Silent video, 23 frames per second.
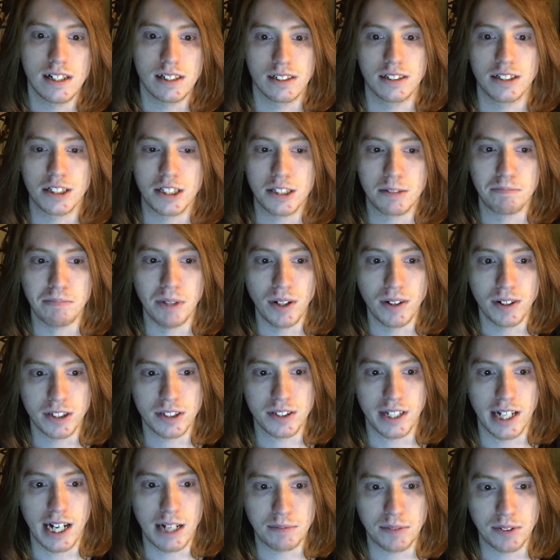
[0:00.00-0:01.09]
This is Boeing's
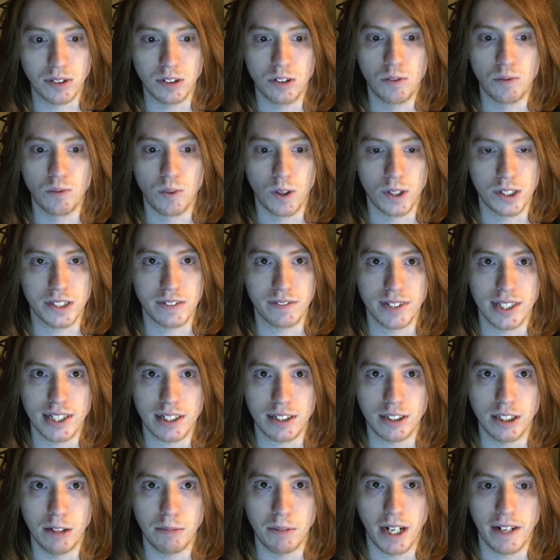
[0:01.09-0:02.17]
absolute worst
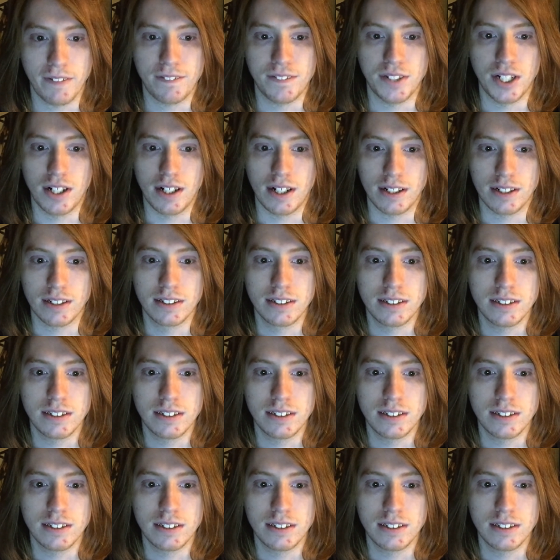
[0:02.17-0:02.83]
vehicle by far.